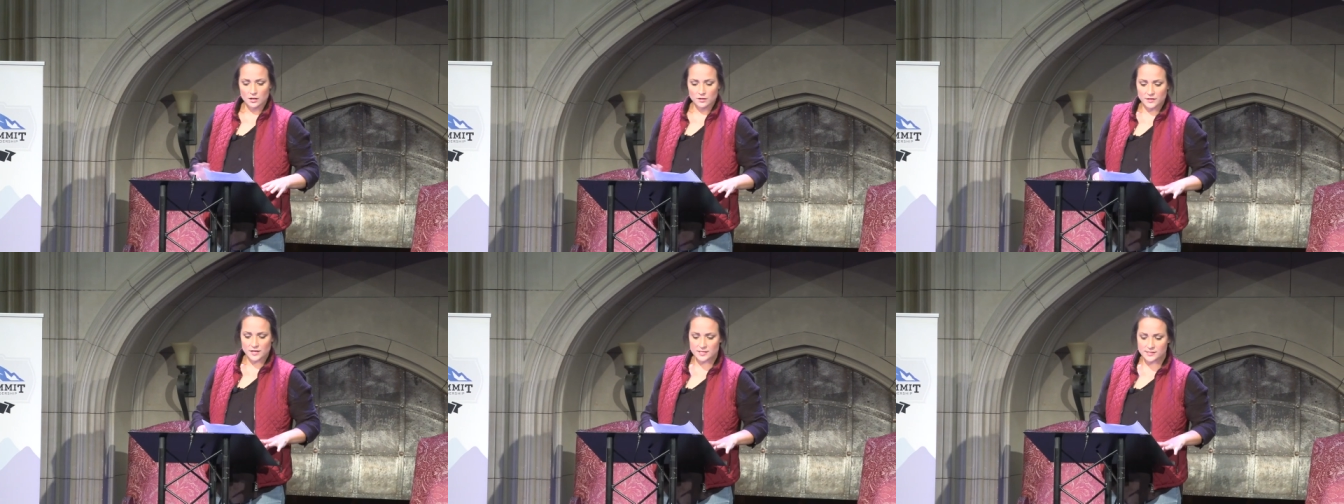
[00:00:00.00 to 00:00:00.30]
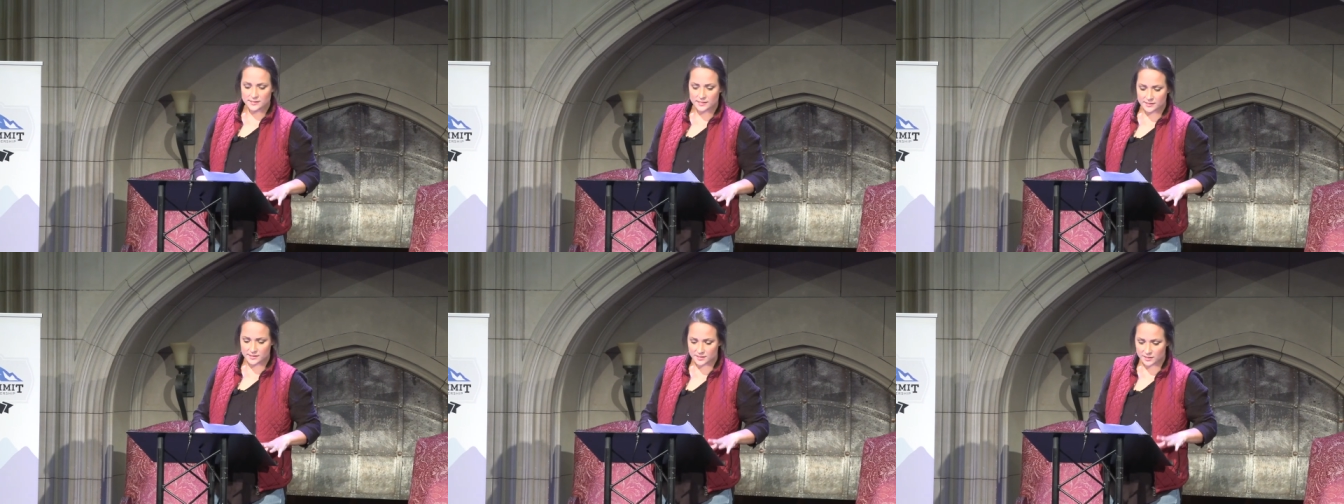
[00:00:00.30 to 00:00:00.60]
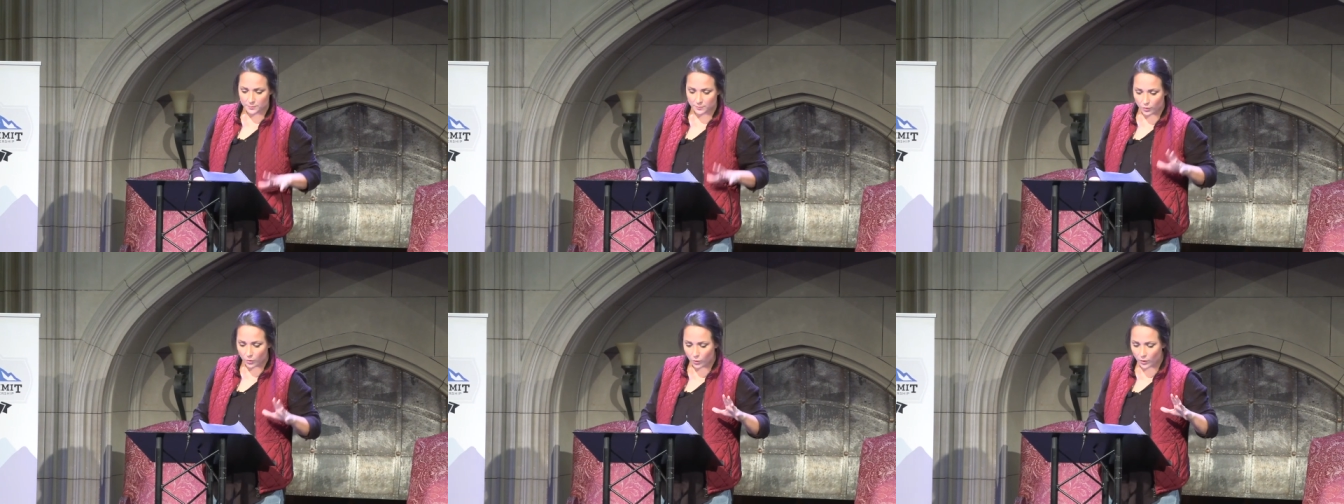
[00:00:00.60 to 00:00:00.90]
This is
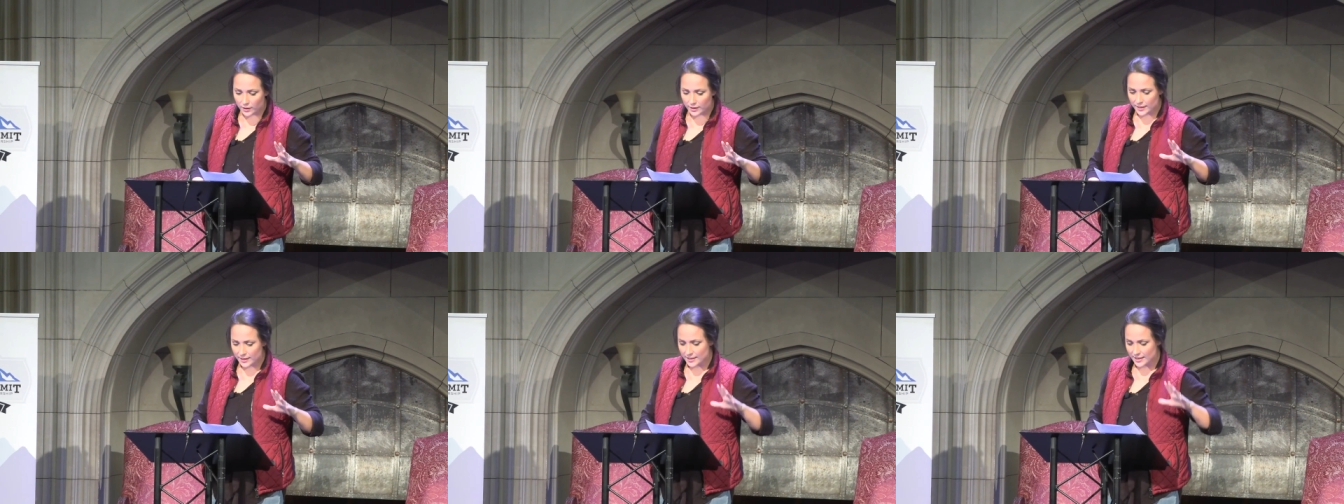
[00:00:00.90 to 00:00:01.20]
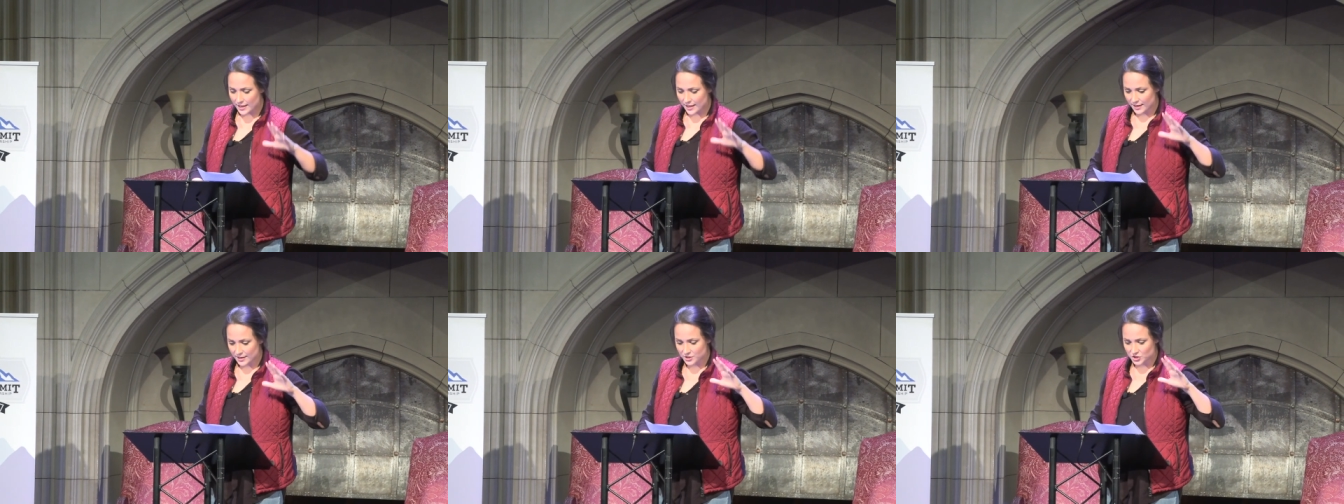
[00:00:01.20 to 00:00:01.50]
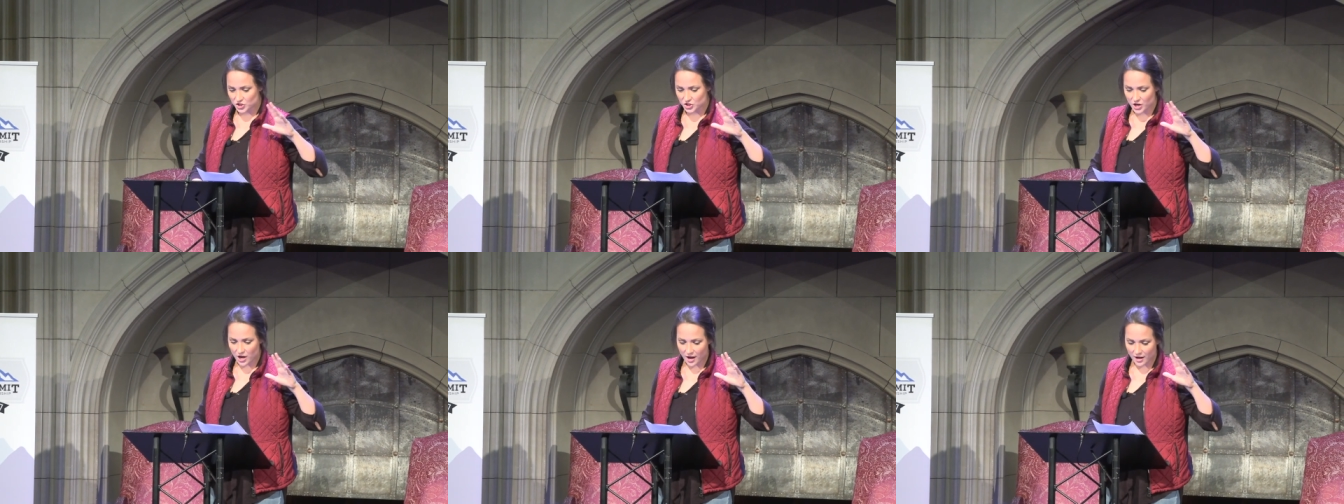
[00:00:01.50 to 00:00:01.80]
supported in
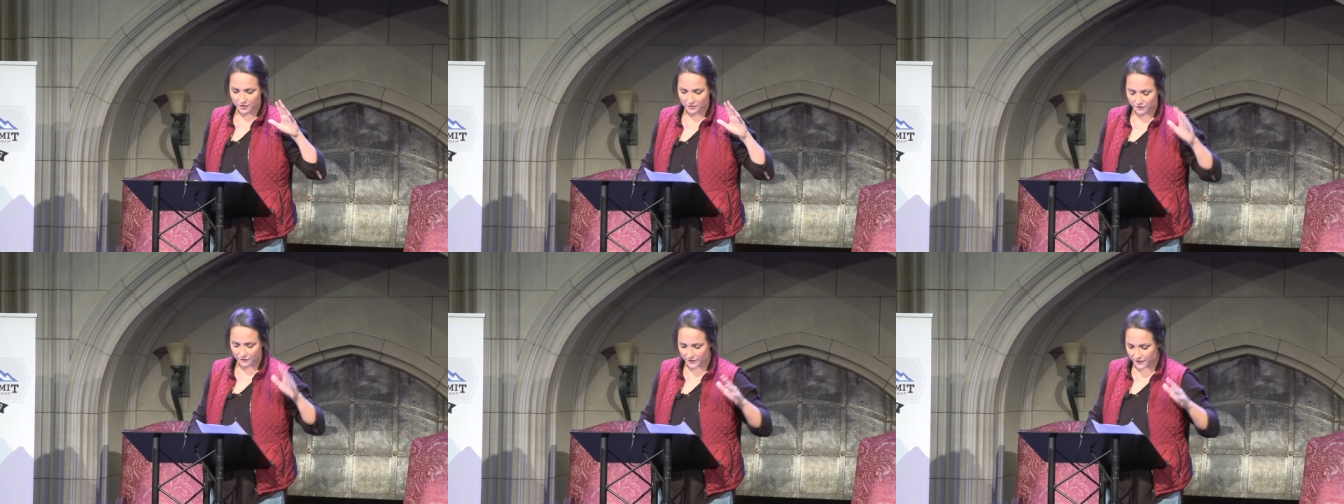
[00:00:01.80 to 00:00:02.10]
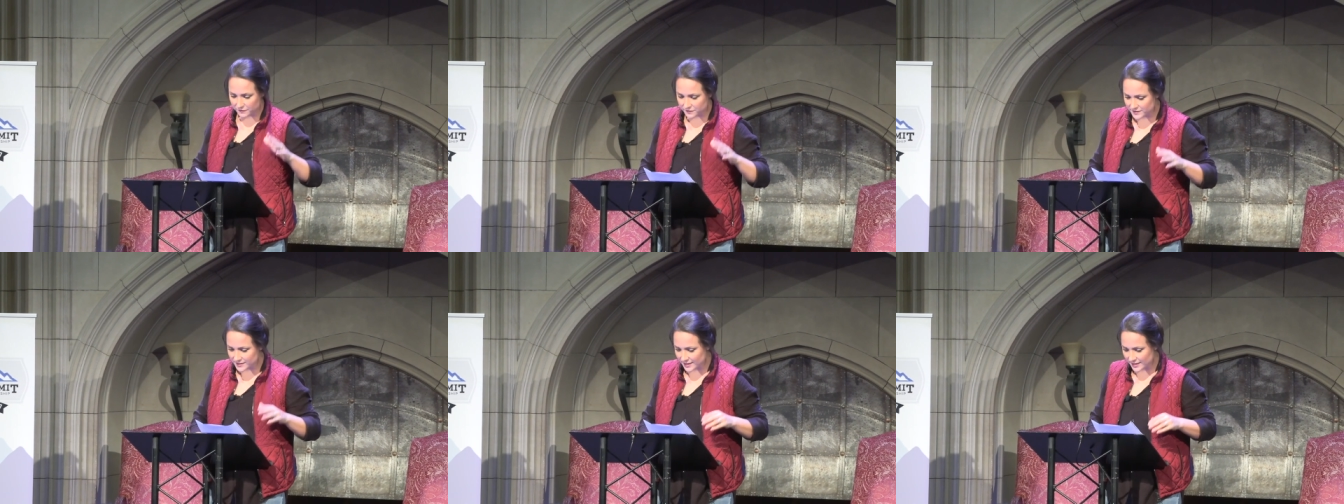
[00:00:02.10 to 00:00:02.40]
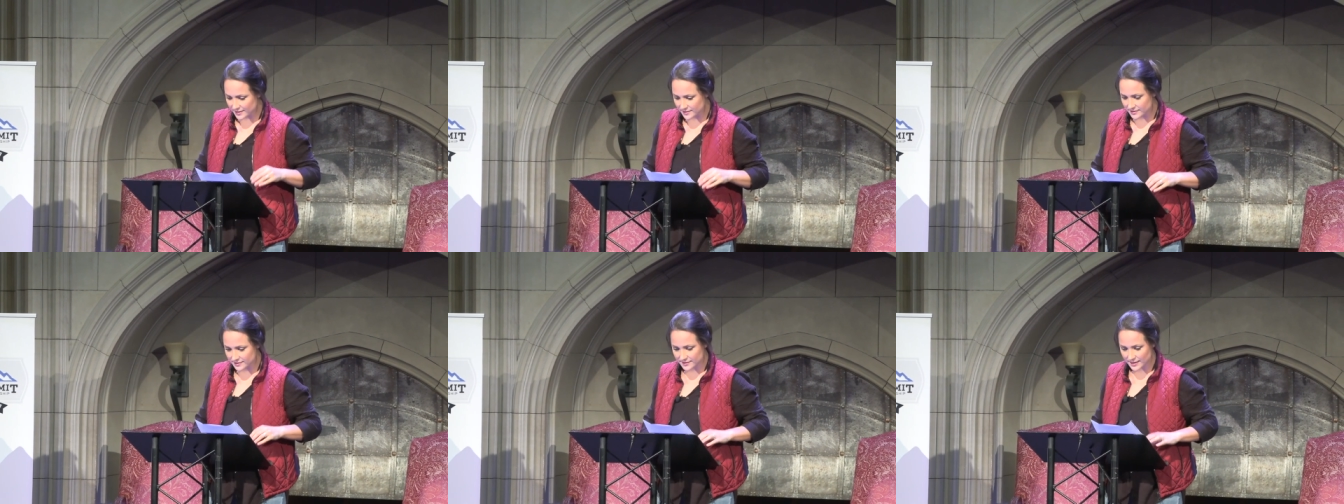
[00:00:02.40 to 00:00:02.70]
John
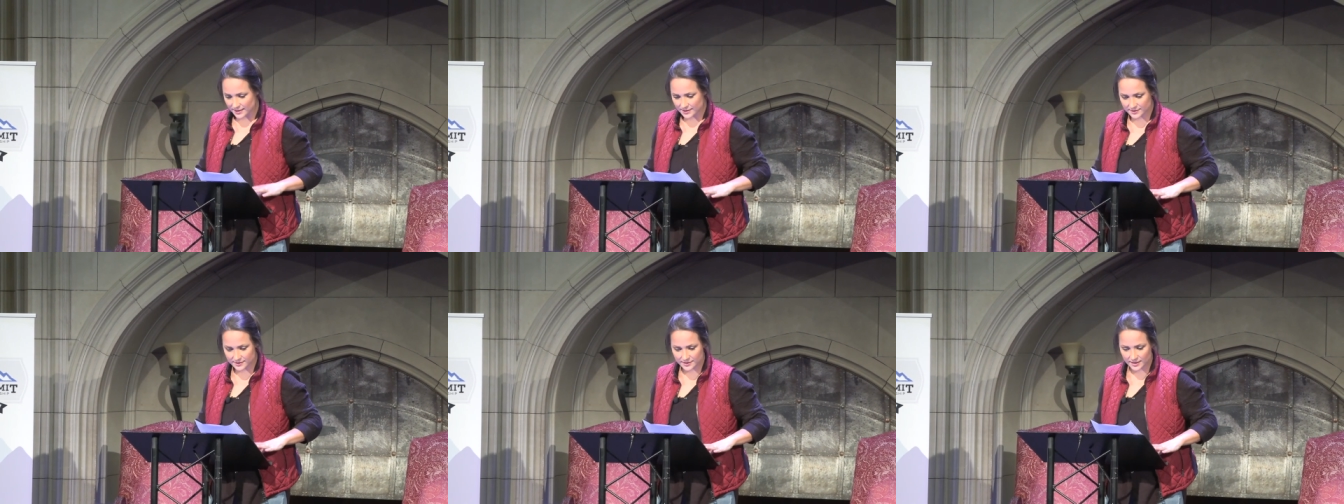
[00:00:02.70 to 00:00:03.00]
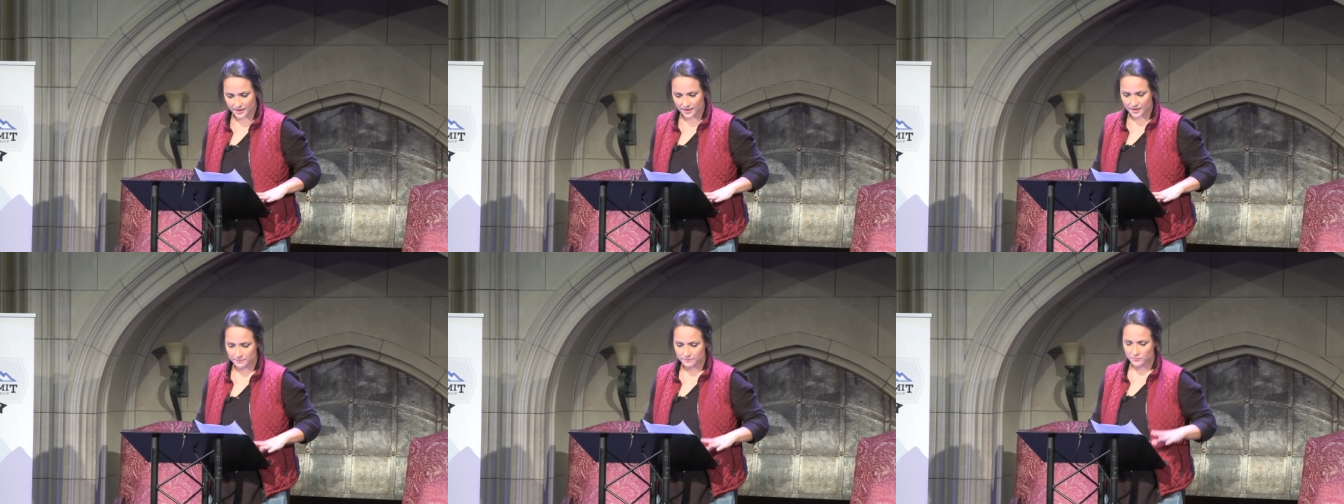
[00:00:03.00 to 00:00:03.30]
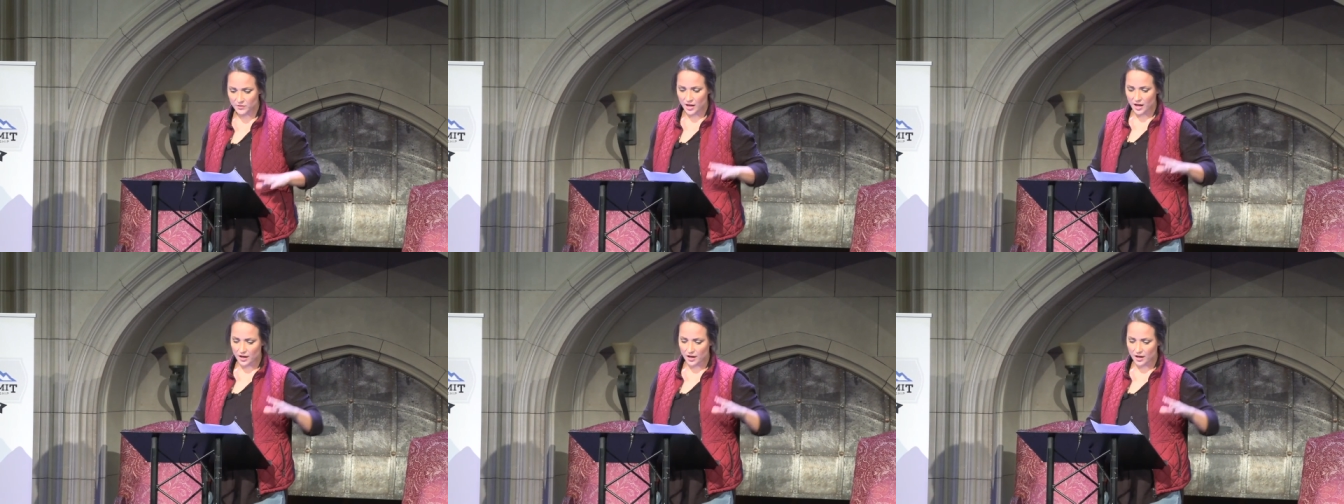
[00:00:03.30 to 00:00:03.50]
15, 16,